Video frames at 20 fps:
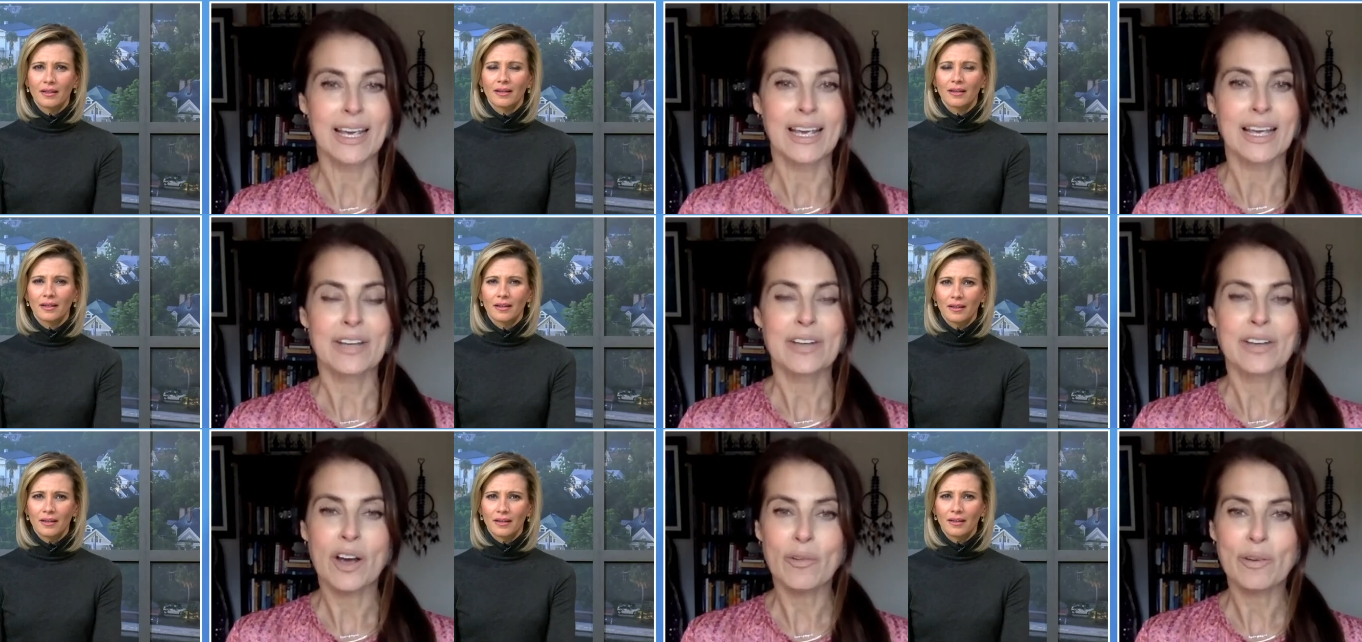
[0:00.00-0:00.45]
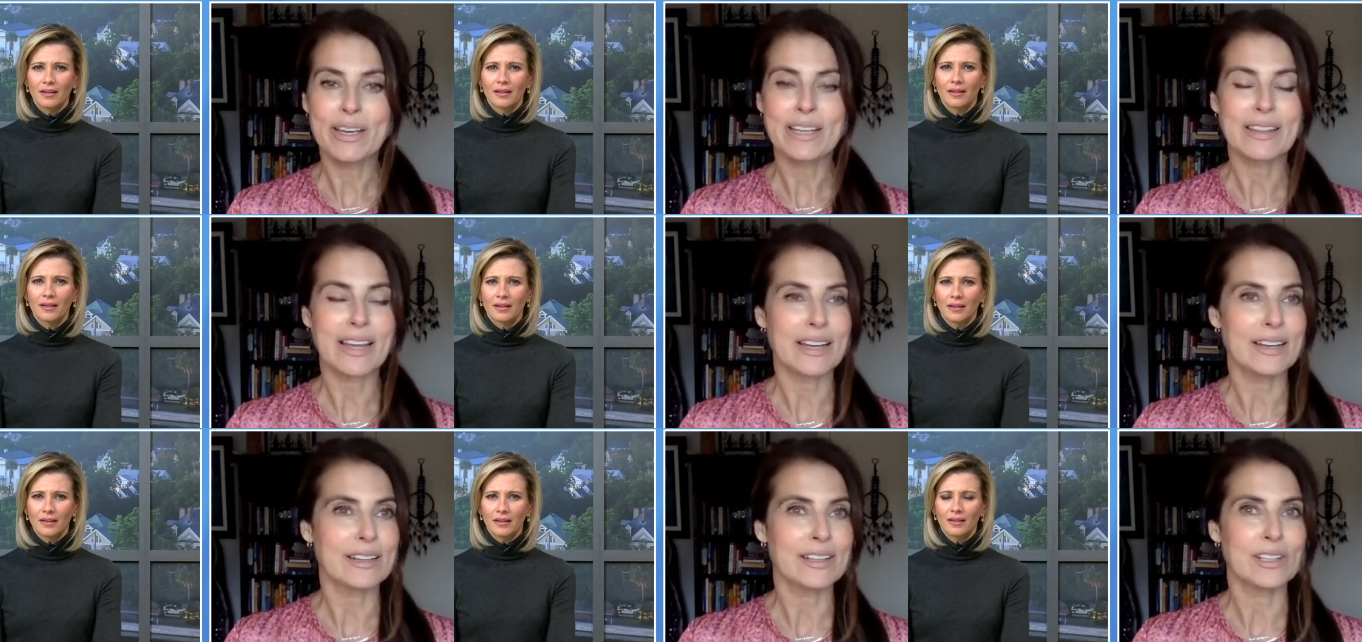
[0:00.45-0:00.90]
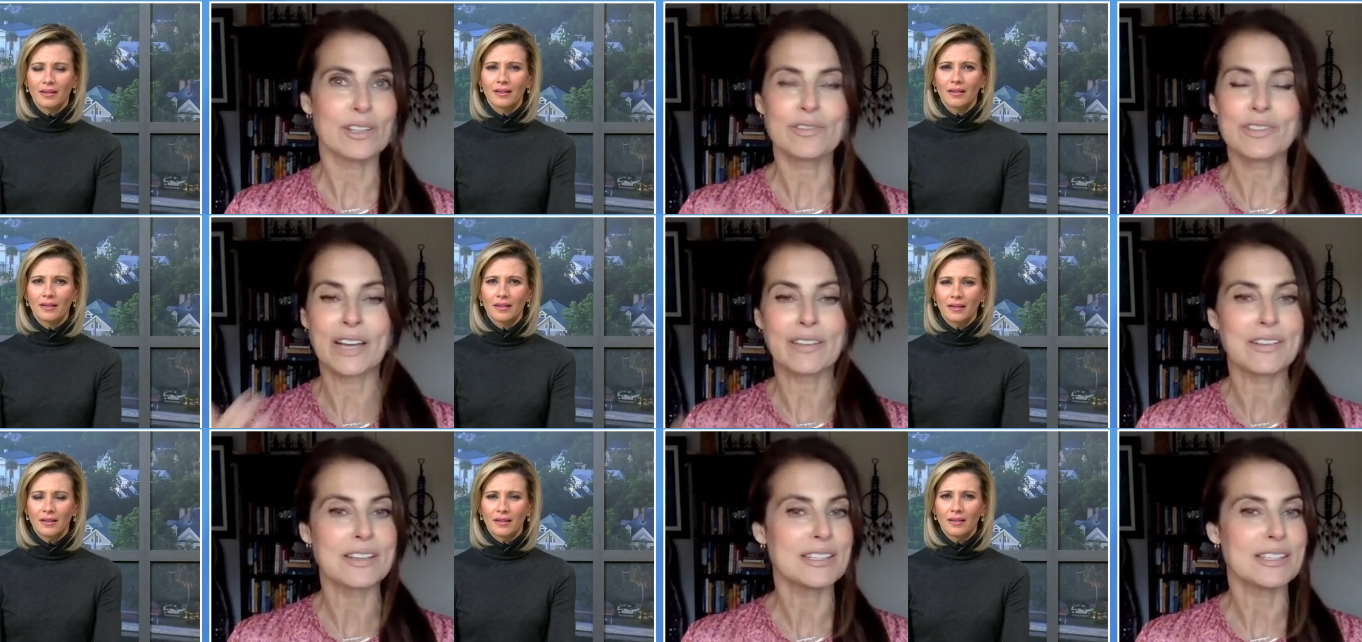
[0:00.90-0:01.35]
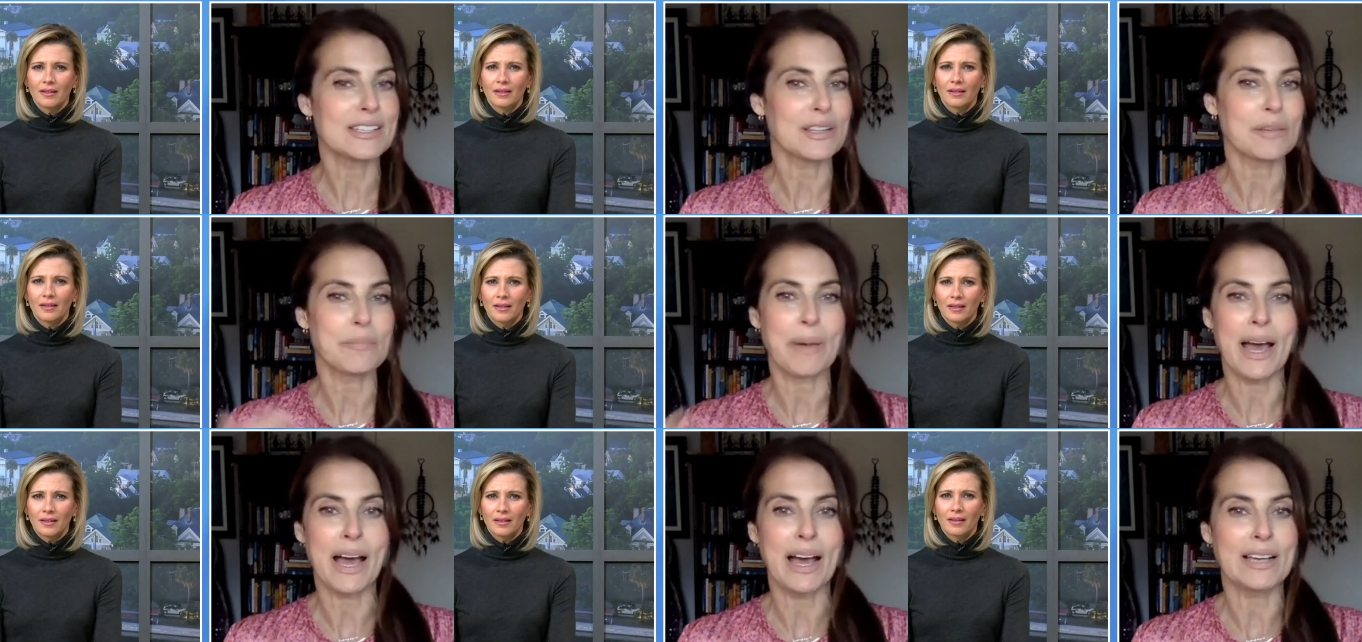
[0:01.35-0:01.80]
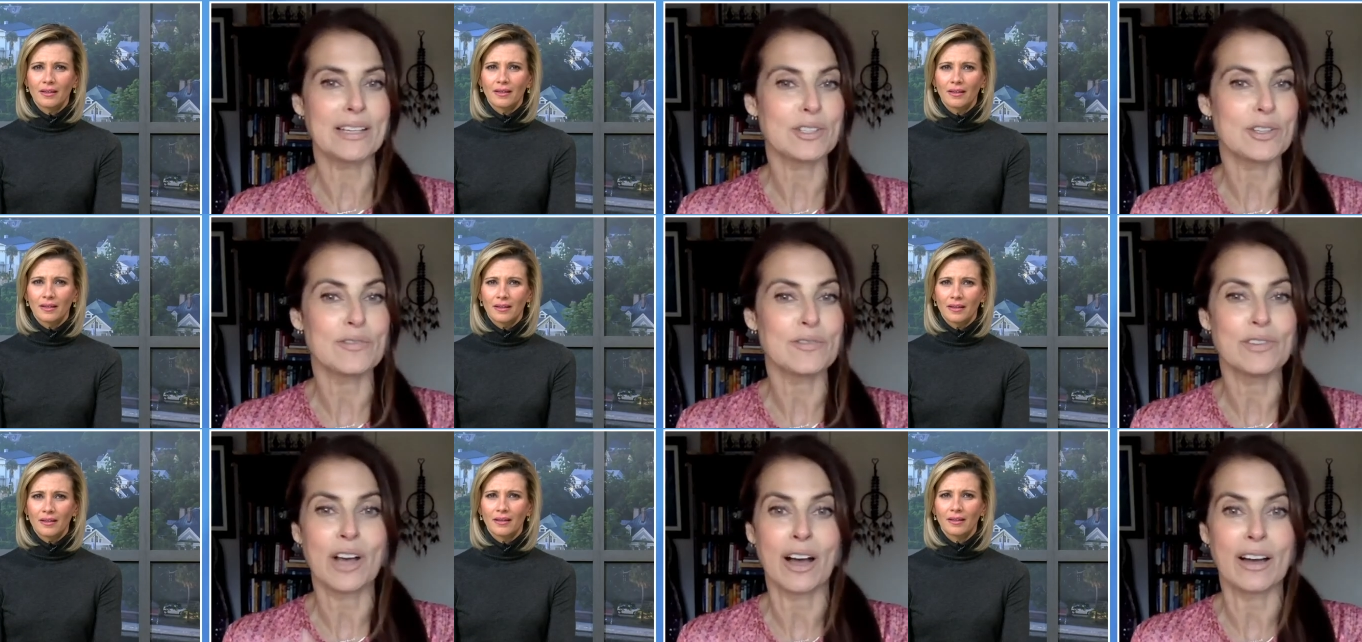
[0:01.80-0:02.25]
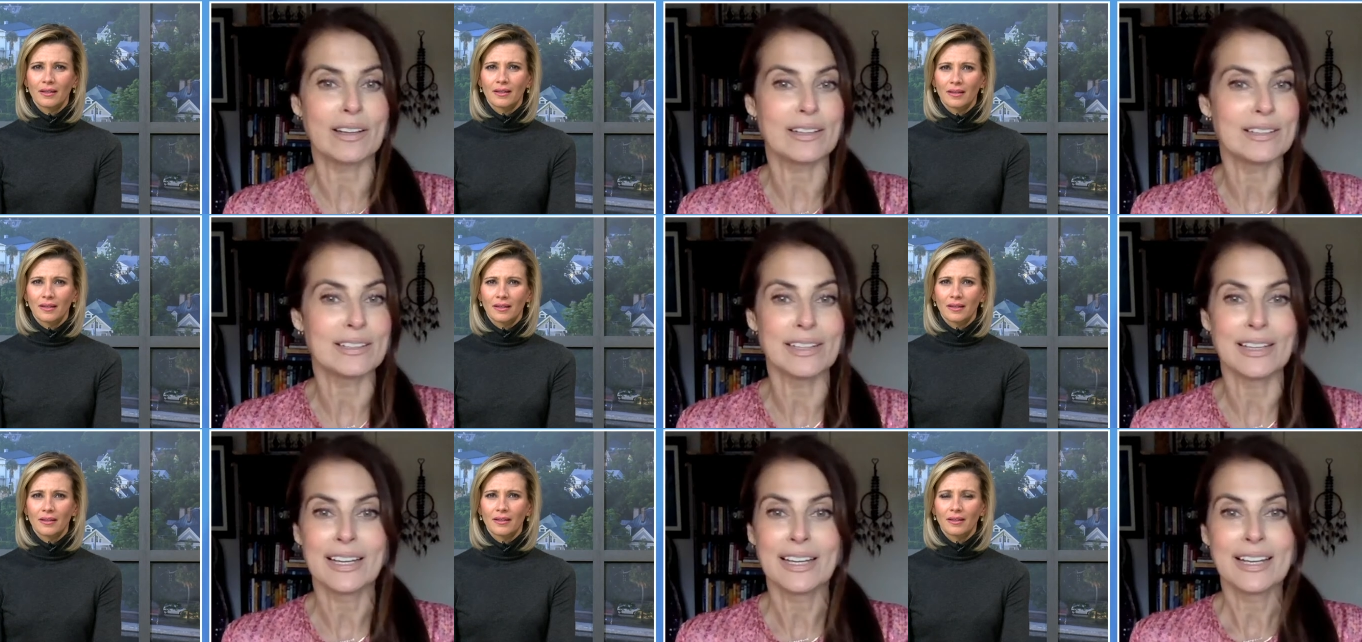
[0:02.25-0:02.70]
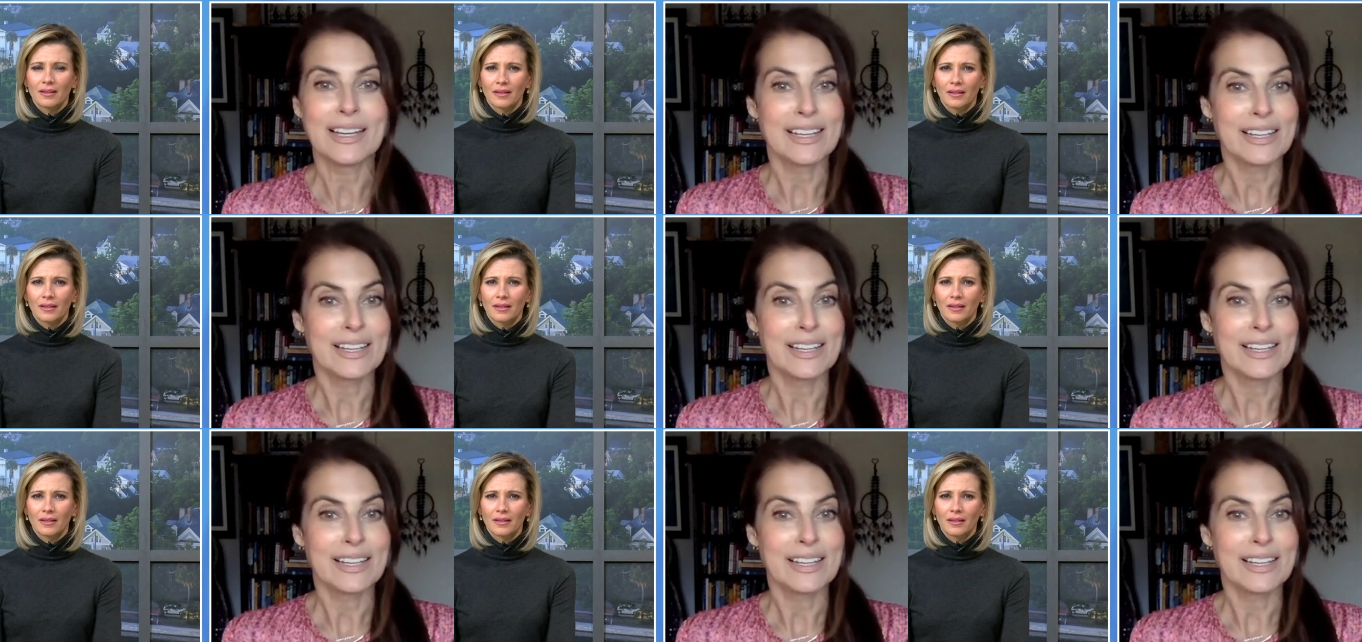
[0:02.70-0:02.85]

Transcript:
Speaker 1: knowing that you've done this in the past, you've gone